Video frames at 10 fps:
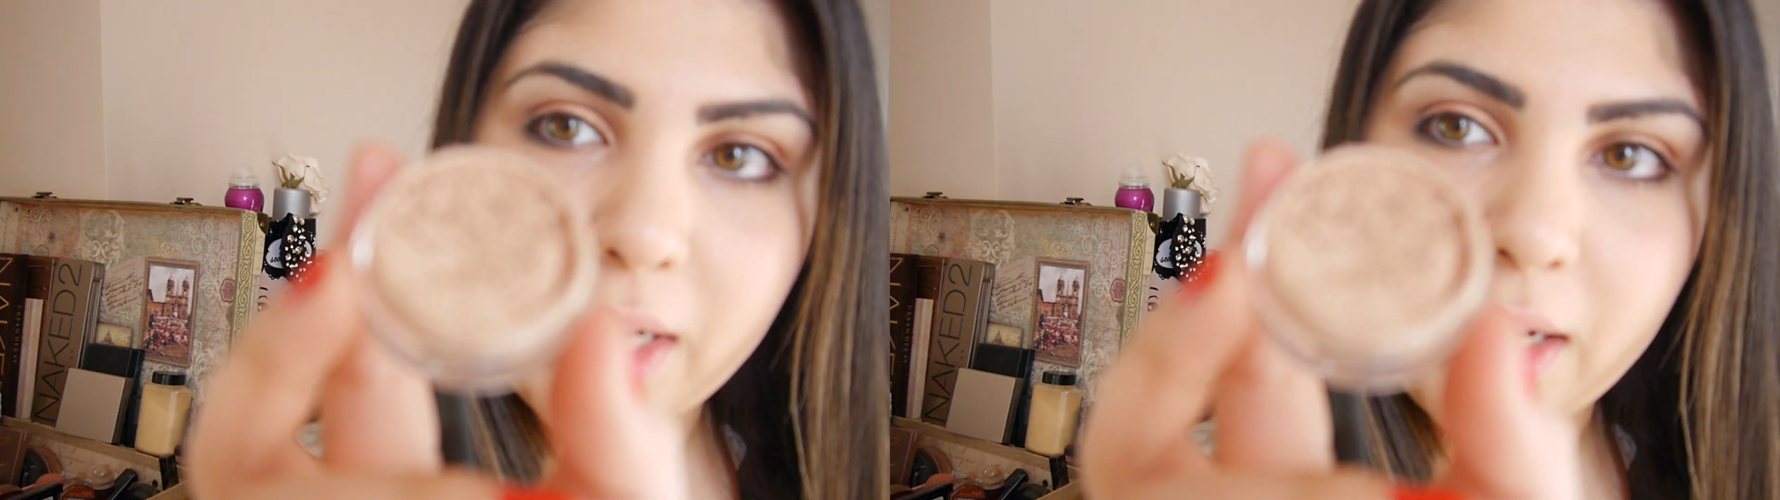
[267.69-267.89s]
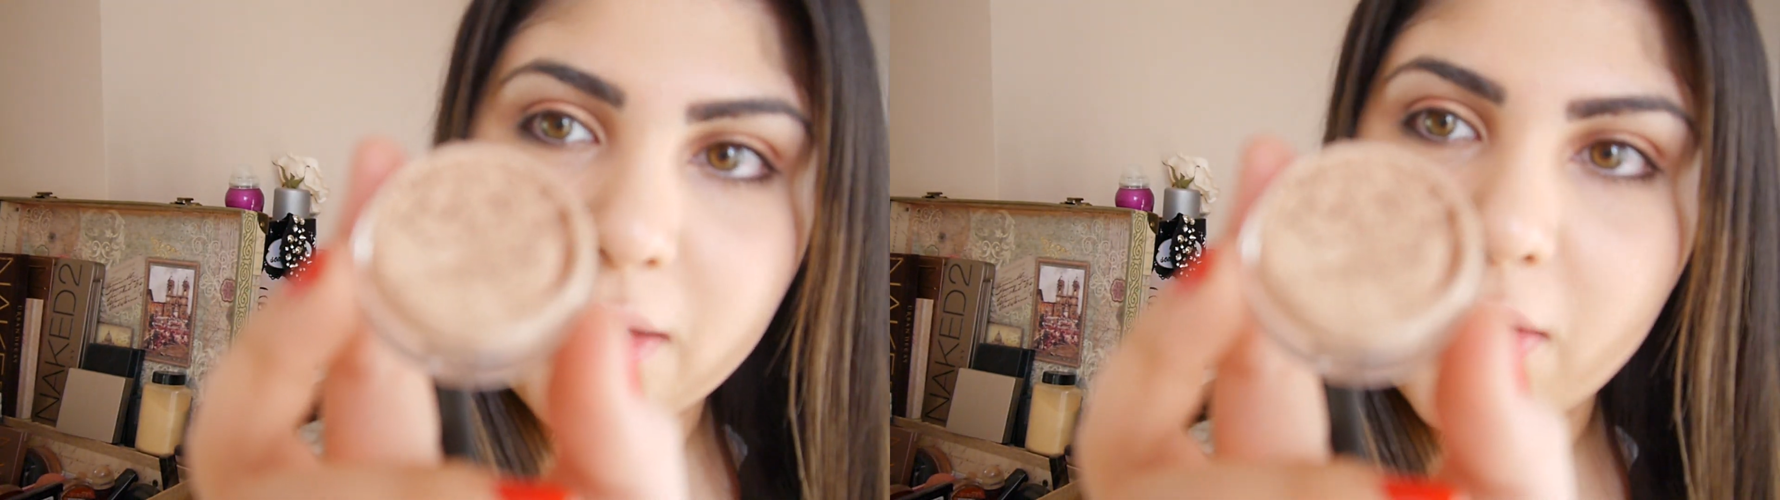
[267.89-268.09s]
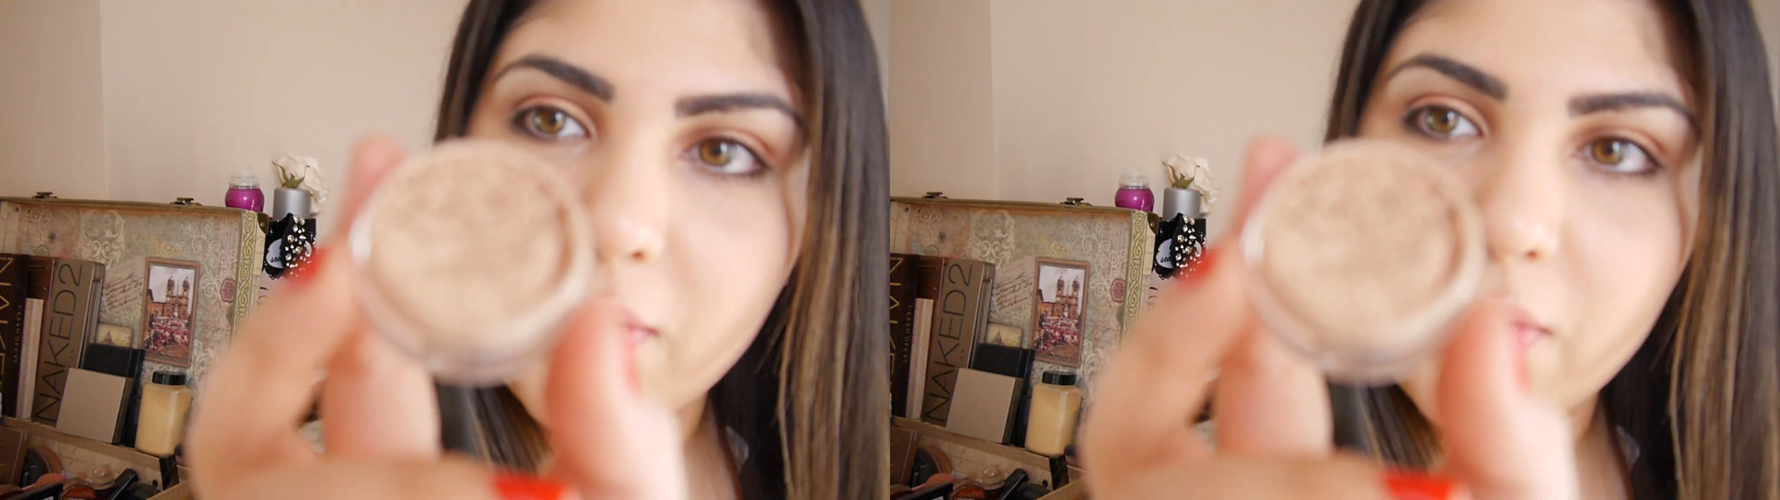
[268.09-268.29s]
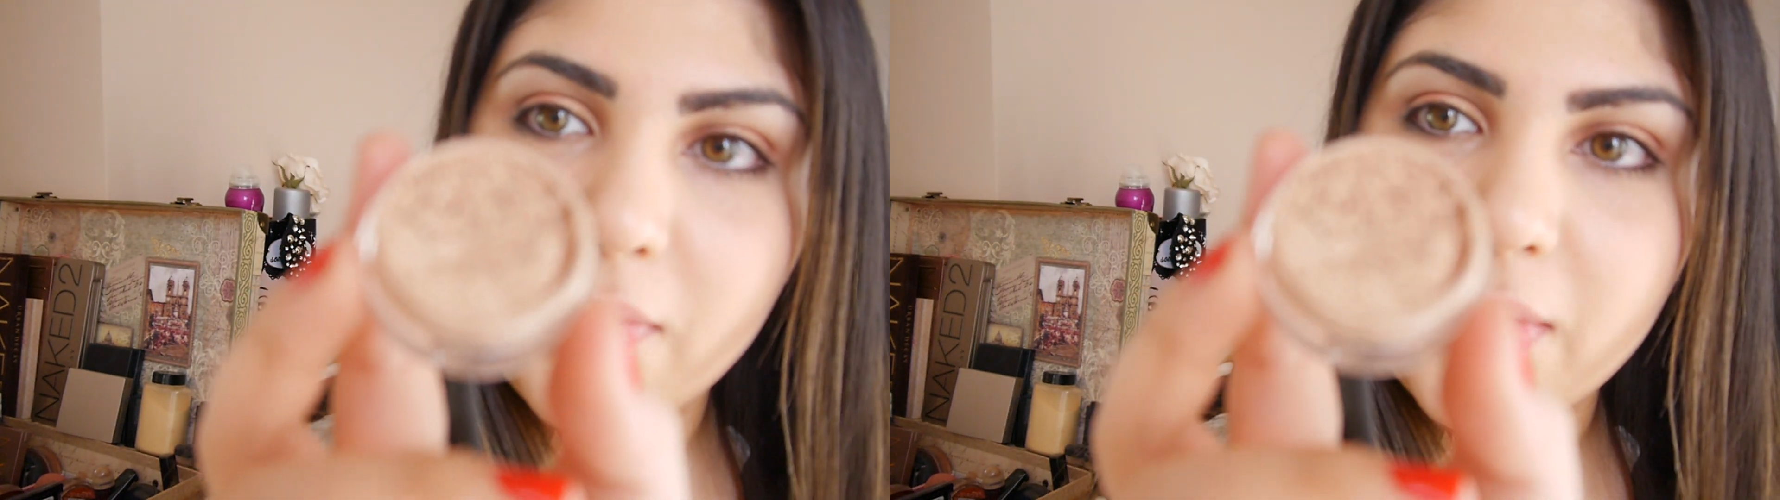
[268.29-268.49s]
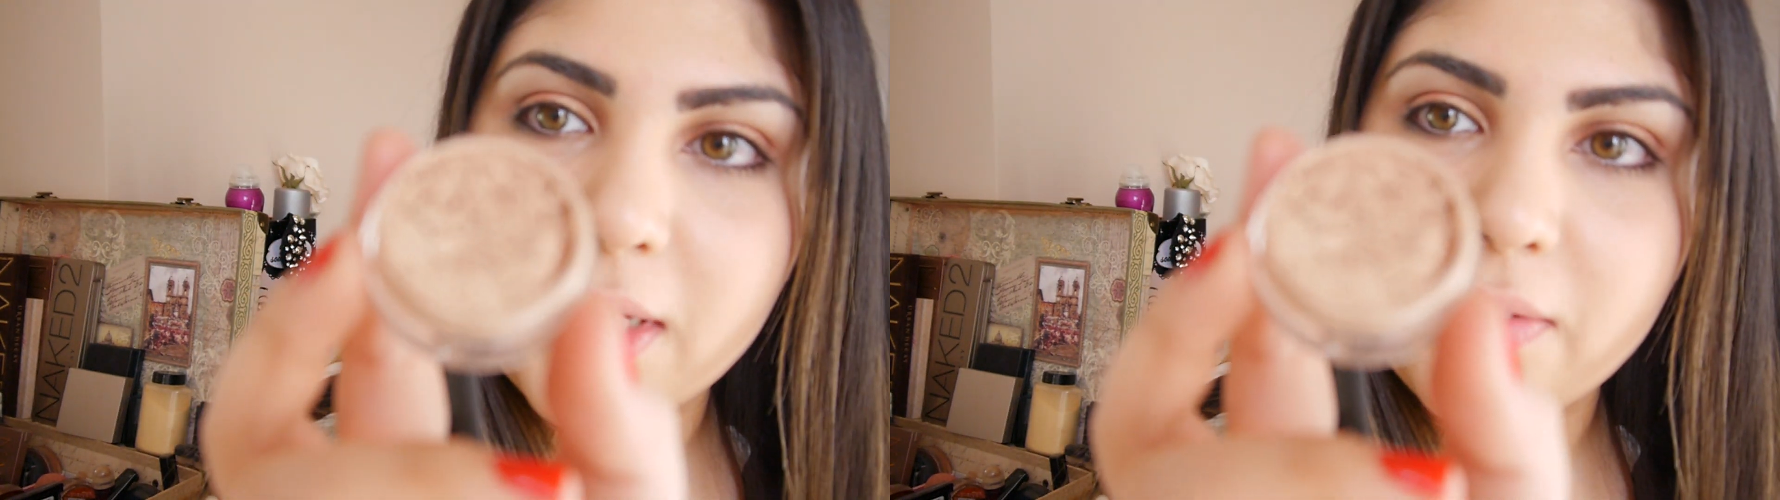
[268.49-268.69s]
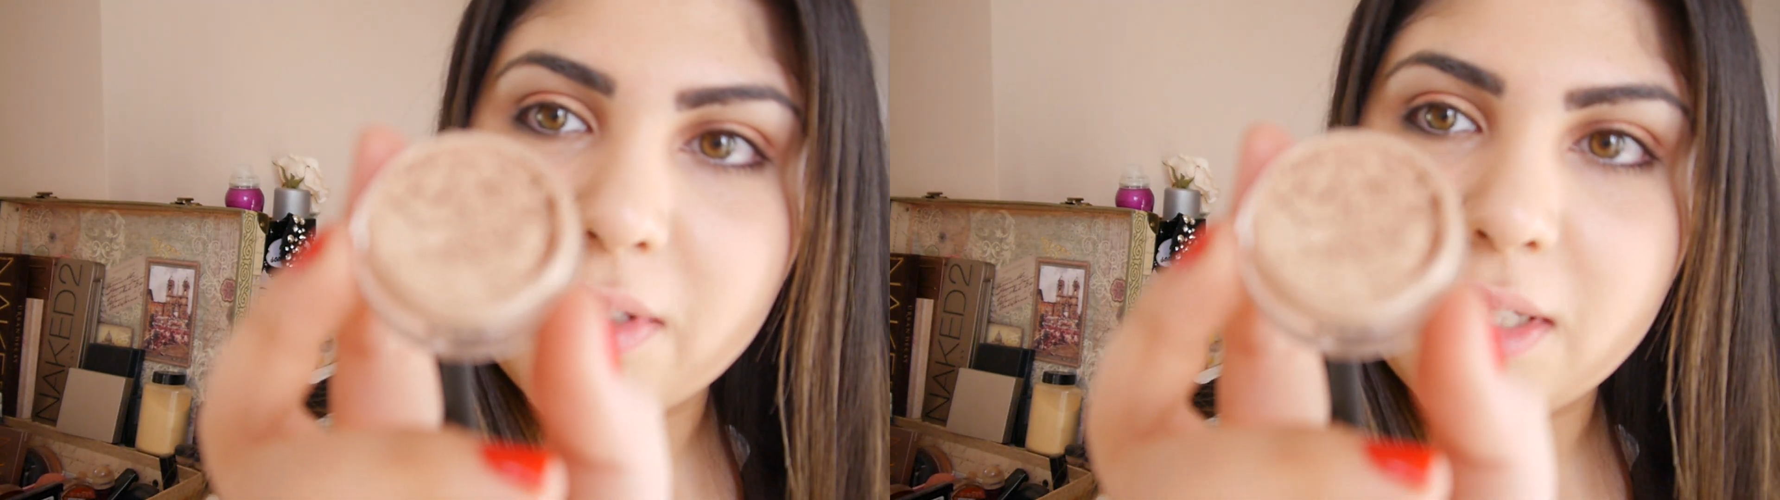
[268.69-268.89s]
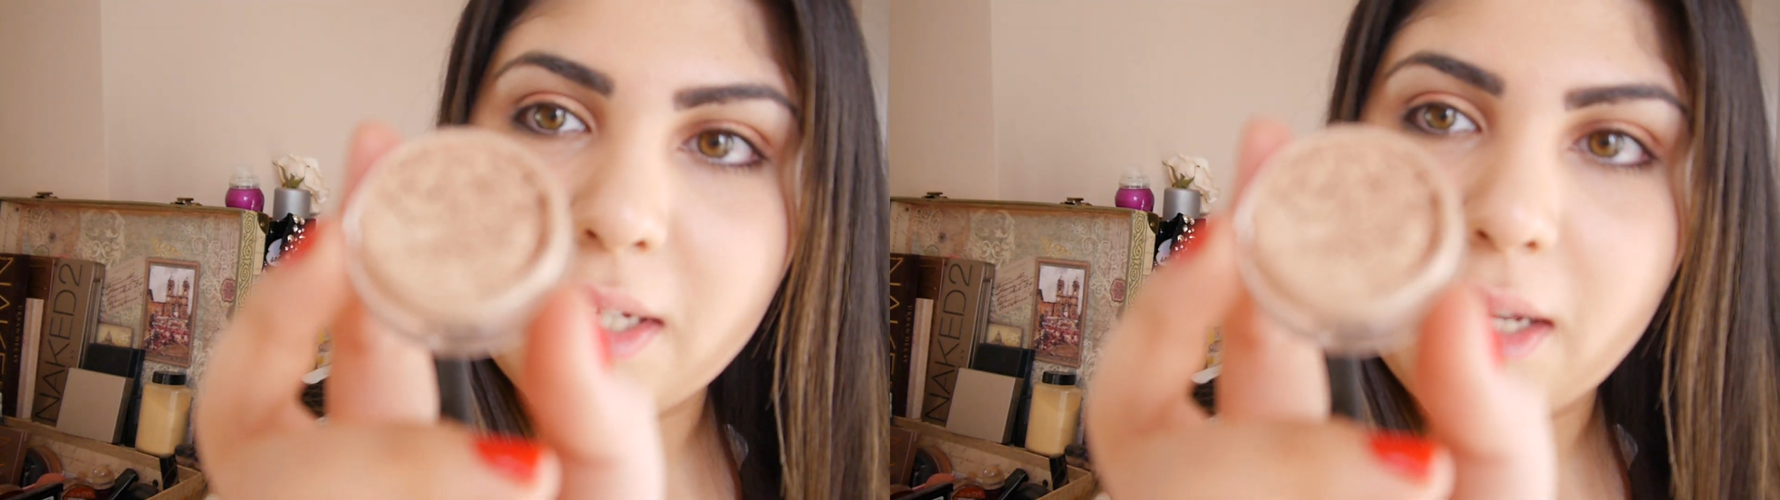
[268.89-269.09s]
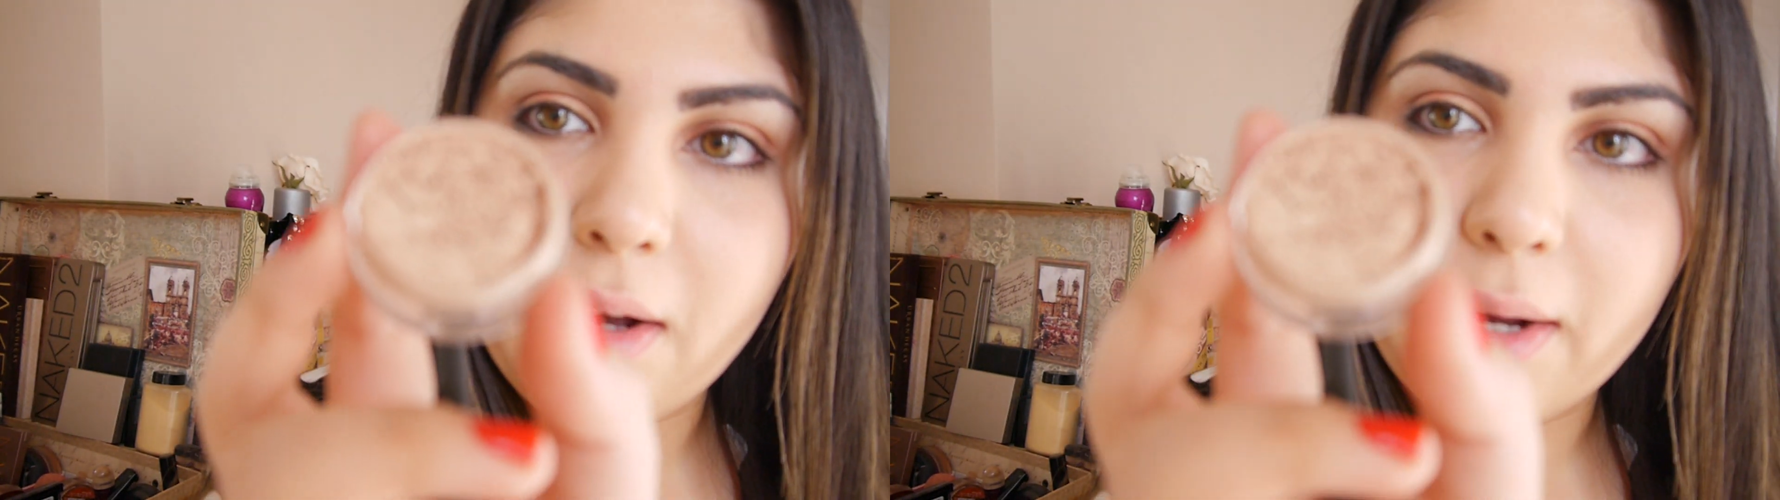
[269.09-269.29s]
And I don't even know if you can
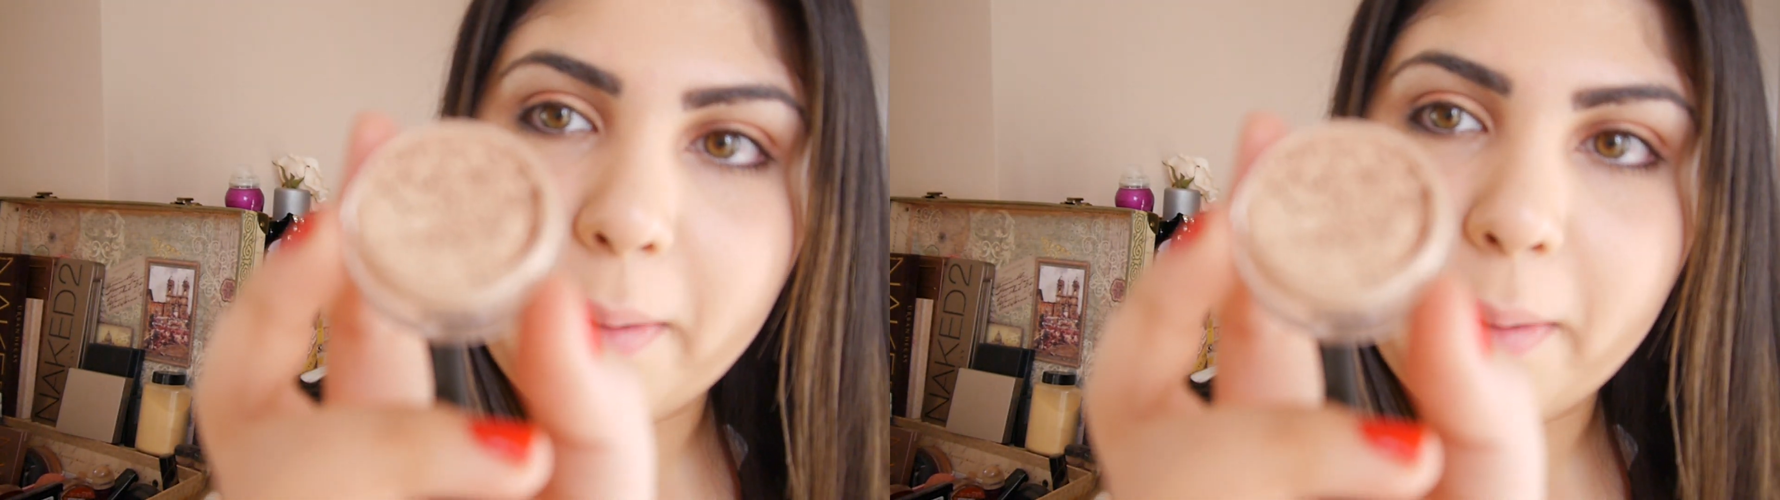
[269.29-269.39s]
see it on